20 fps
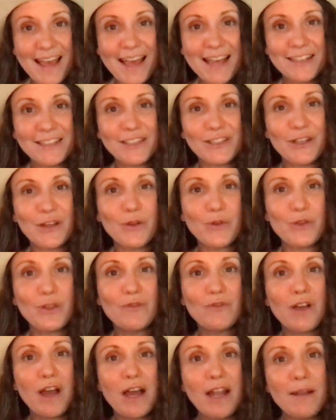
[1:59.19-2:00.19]
And so
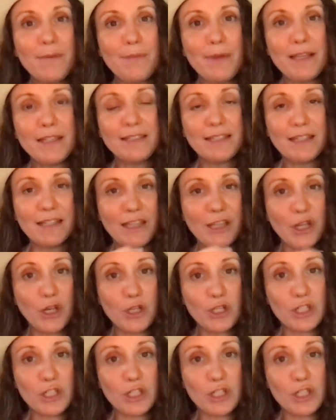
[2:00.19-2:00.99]
you've got to basically